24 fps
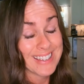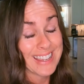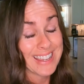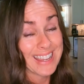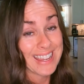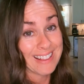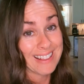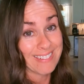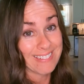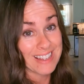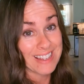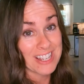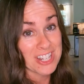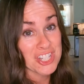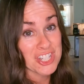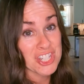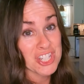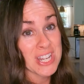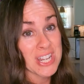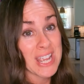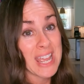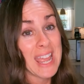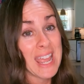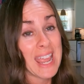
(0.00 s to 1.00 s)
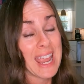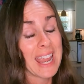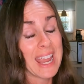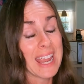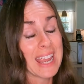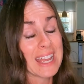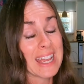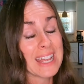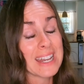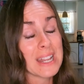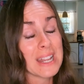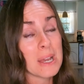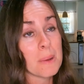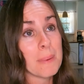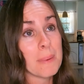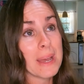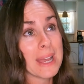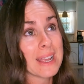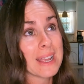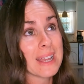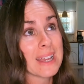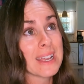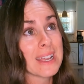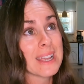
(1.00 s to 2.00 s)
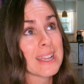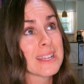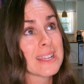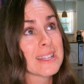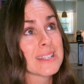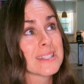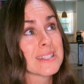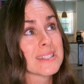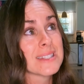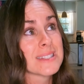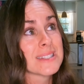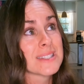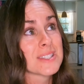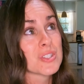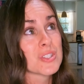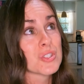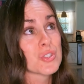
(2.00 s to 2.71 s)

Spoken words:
English, and Abeka is